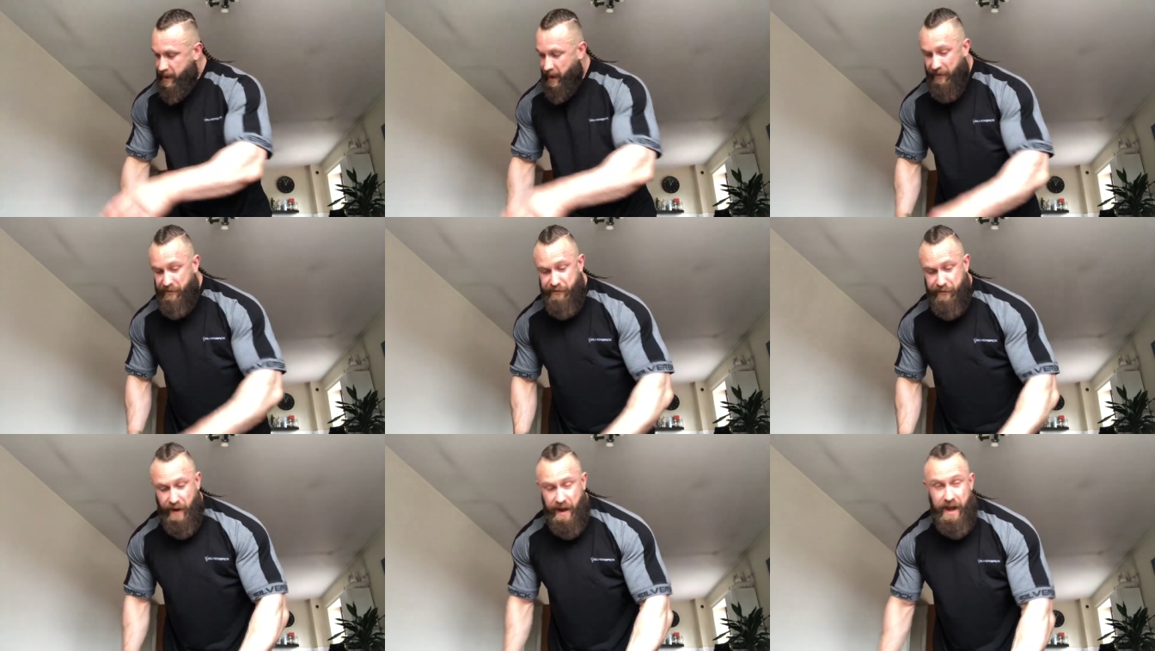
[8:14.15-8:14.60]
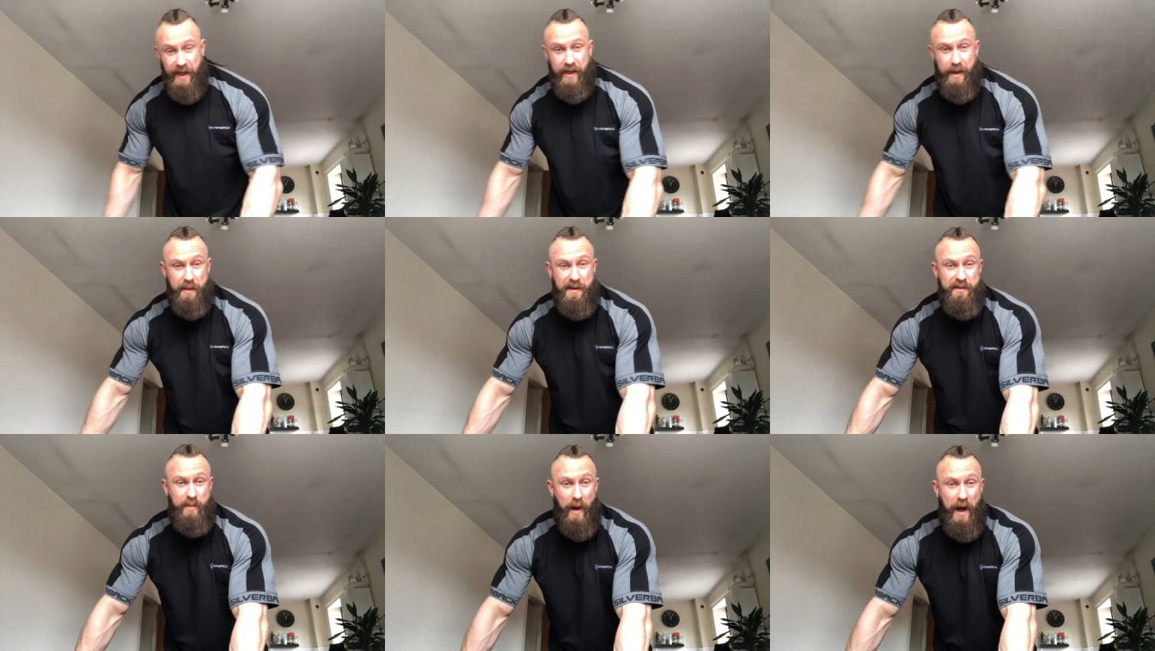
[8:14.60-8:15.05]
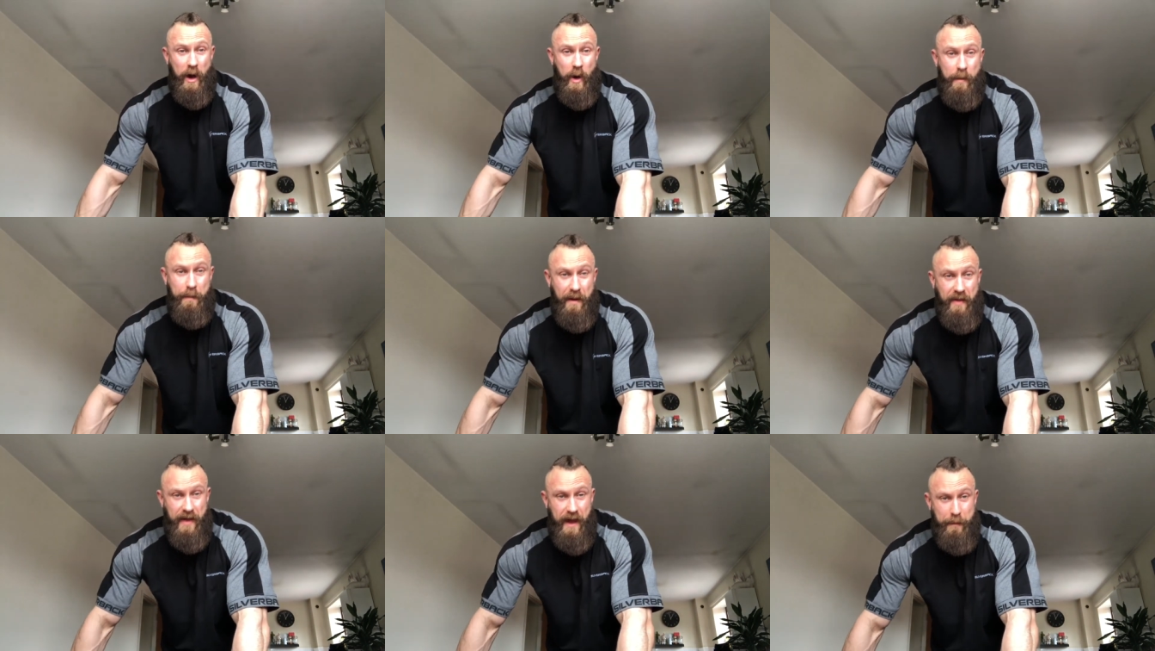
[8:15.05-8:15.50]
I train in them as well,
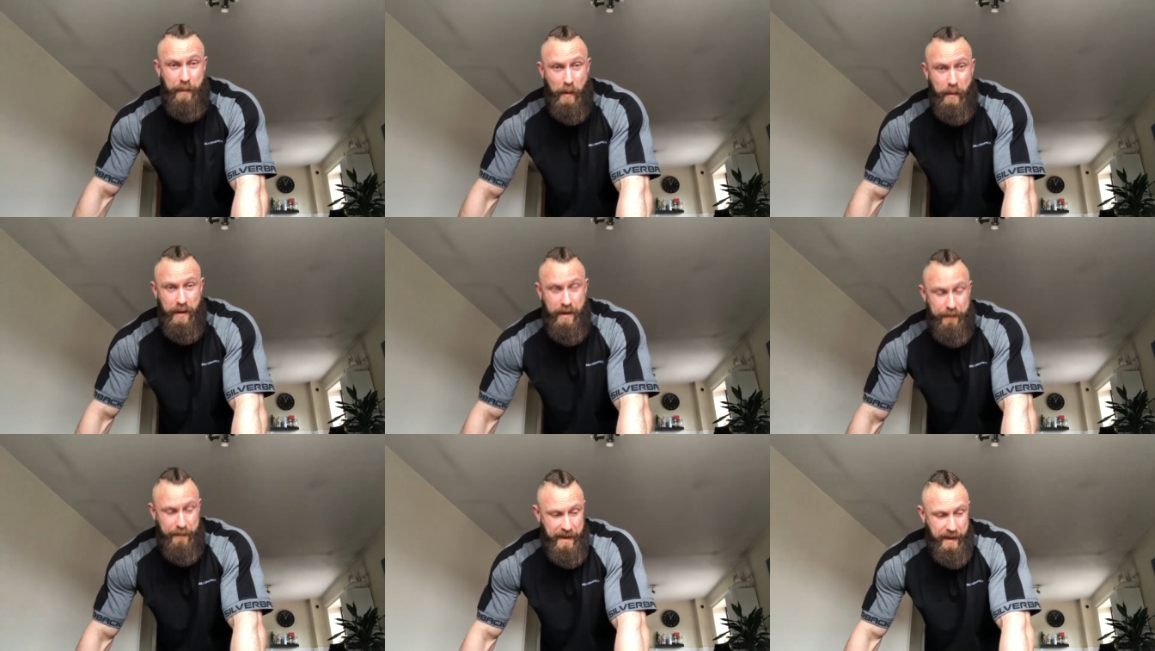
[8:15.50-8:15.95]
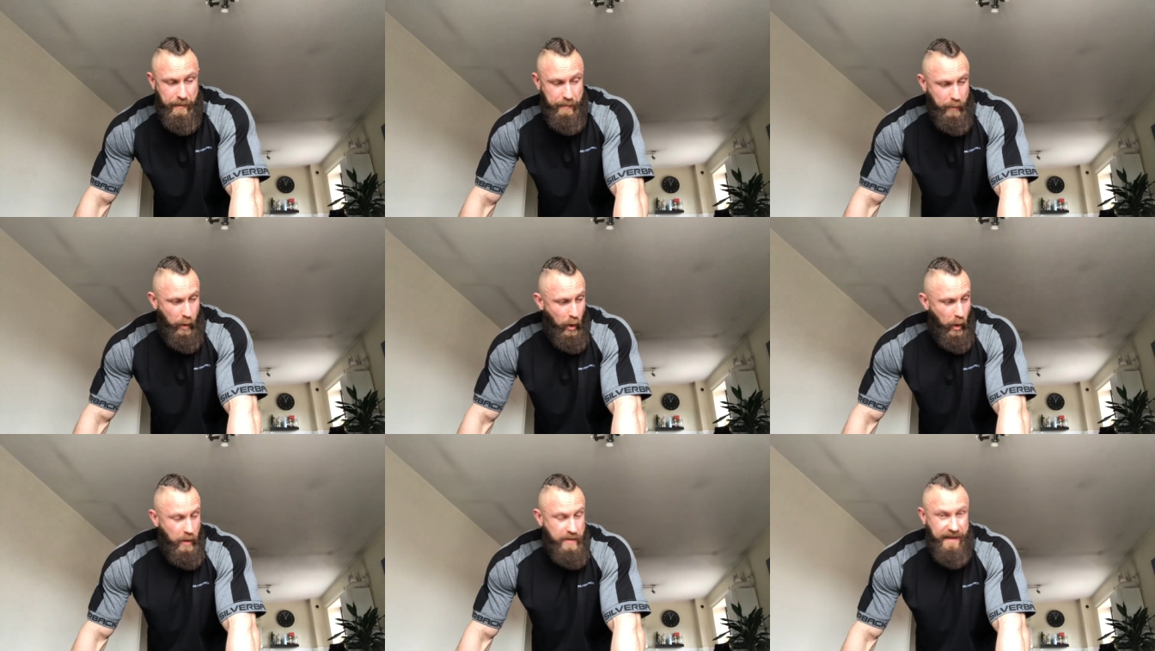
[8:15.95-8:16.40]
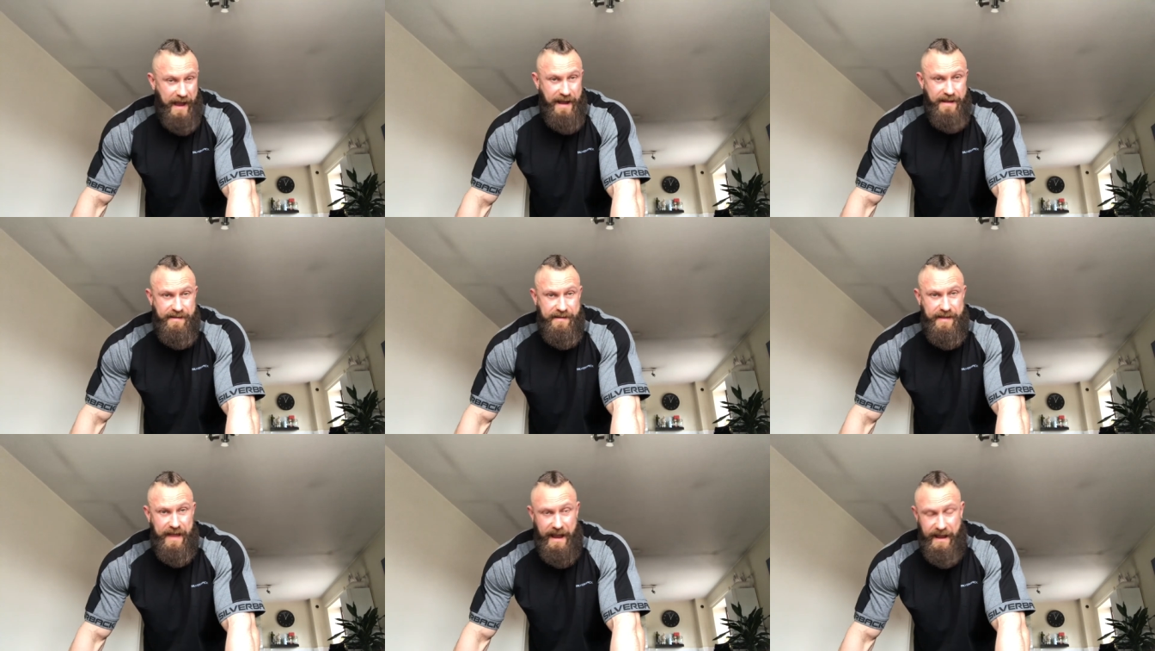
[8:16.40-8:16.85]
but they'll probably be more
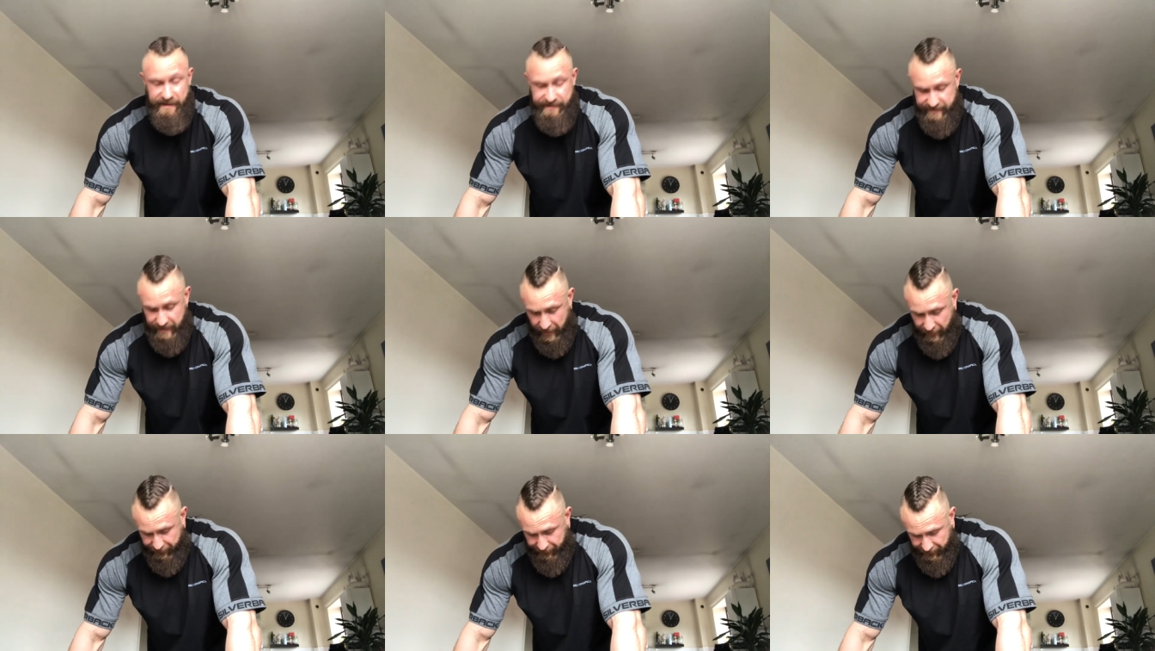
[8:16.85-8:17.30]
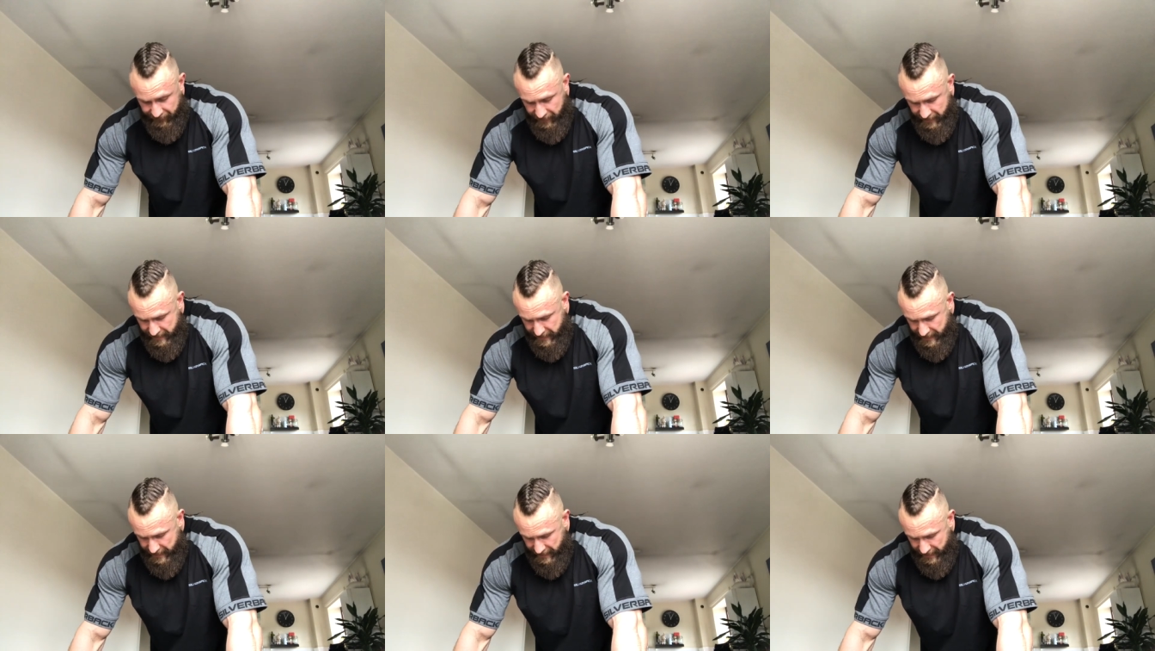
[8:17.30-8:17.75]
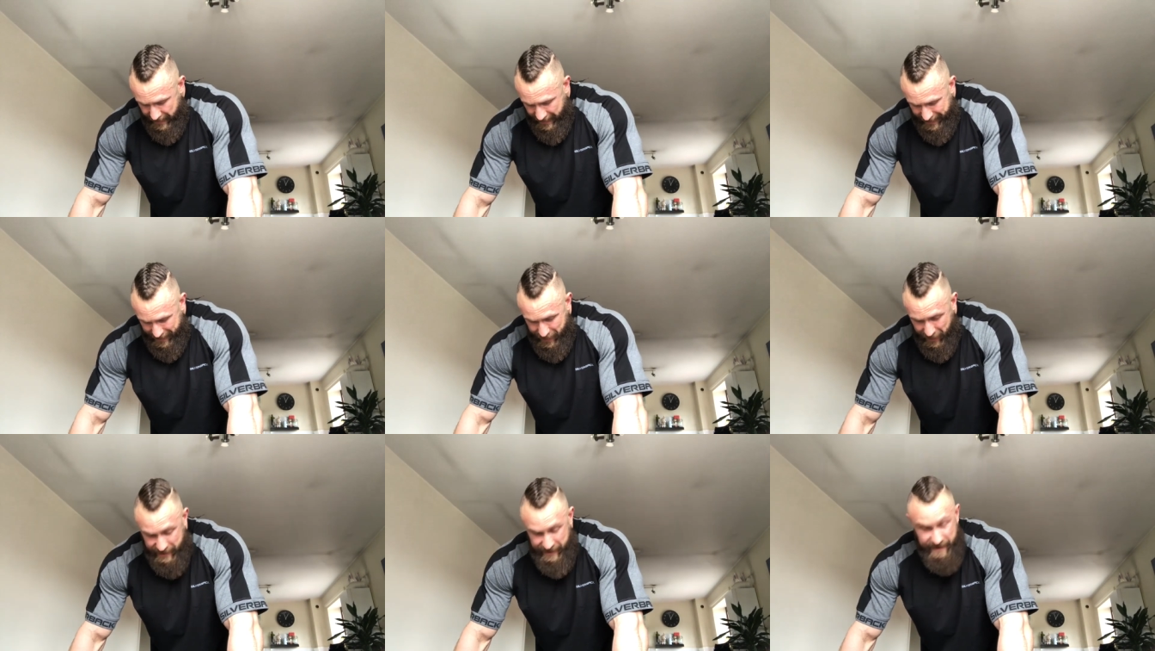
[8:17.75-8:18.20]
day-to-day -day stuff.
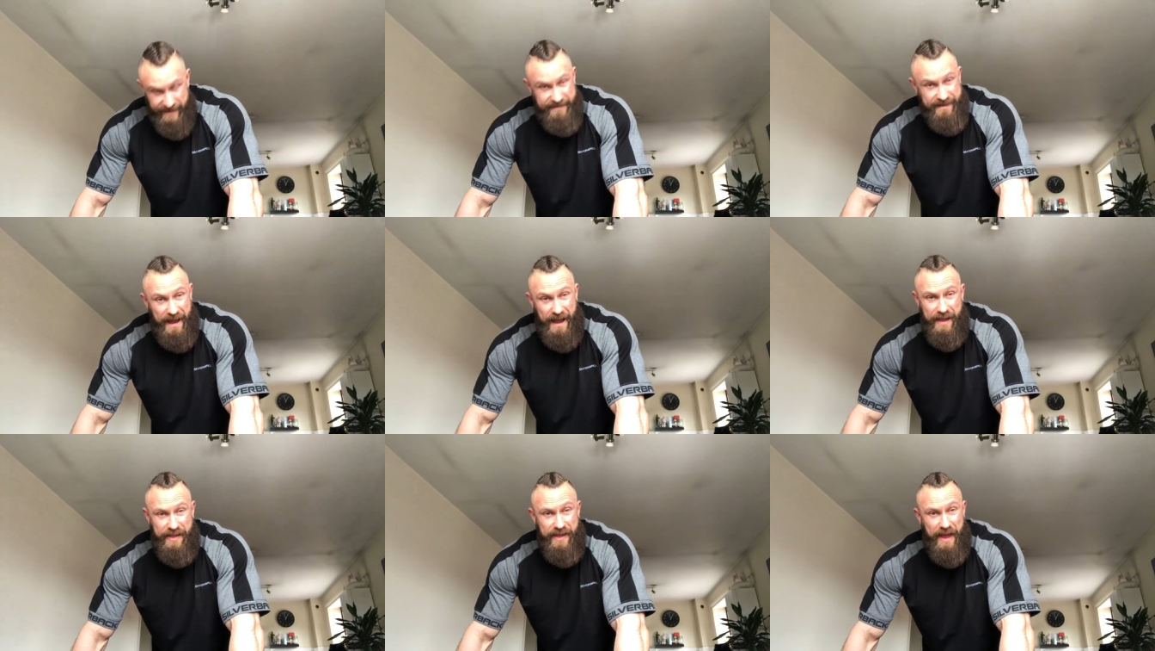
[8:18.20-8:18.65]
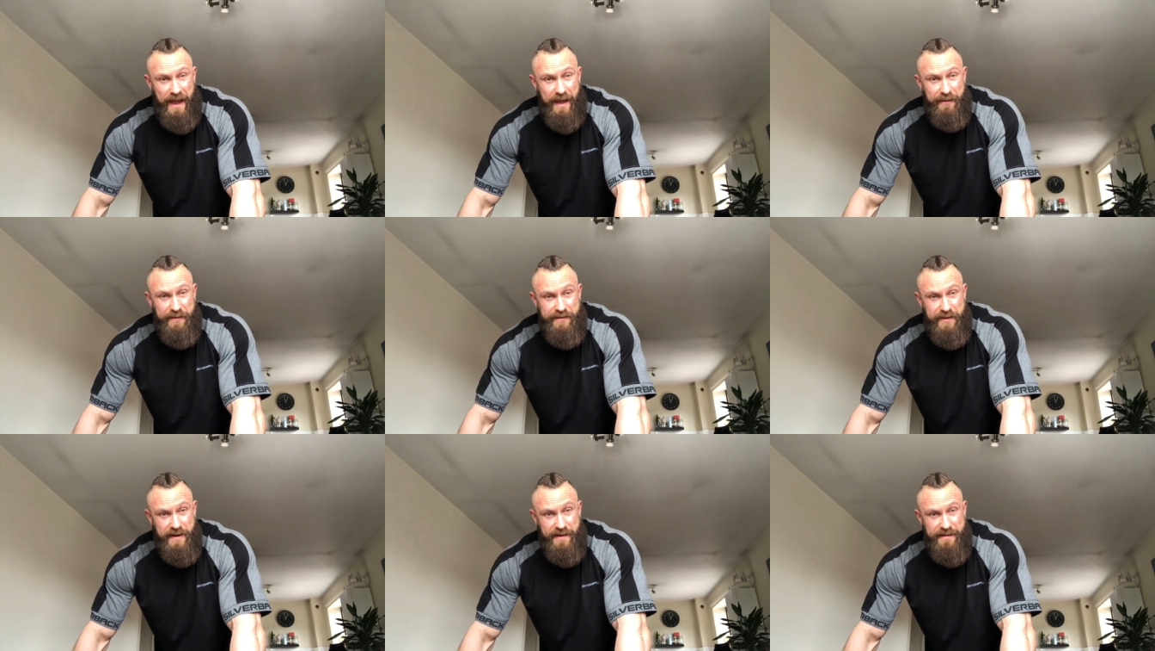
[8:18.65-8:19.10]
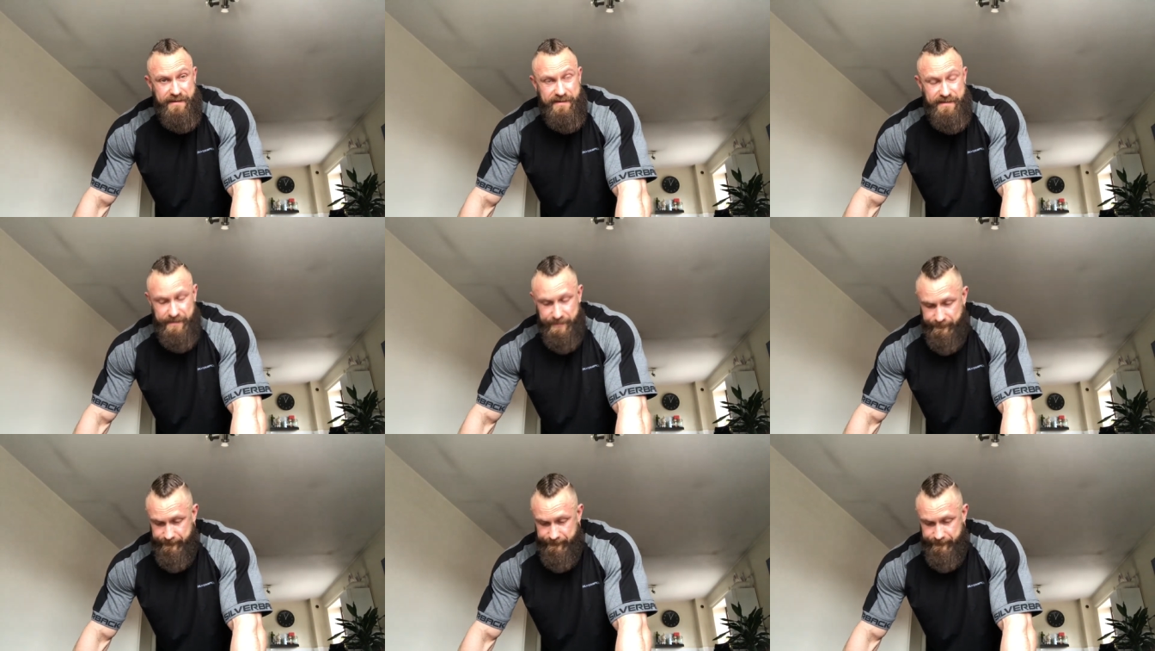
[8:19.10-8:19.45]
And like I said, they have just,